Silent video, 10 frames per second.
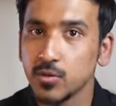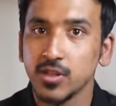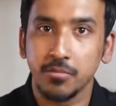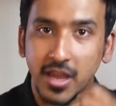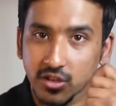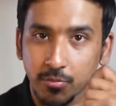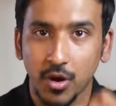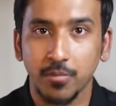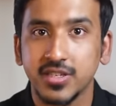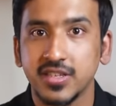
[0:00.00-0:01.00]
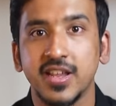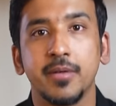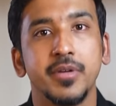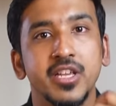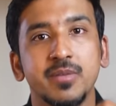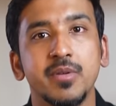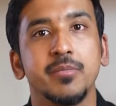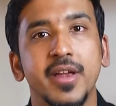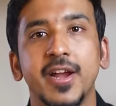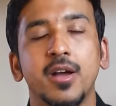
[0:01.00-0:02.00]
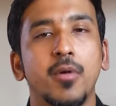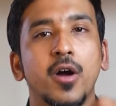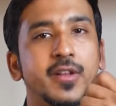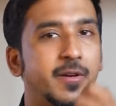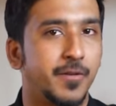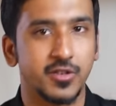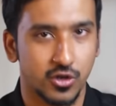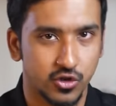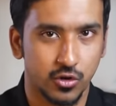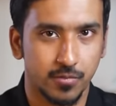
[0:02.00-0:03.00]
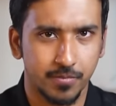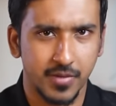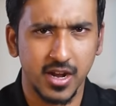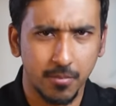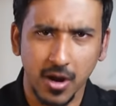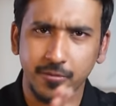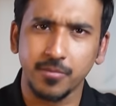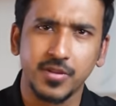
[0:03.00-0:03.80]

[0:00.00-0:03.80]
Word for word: were the major promises that BJP made about infrastructure. And apart from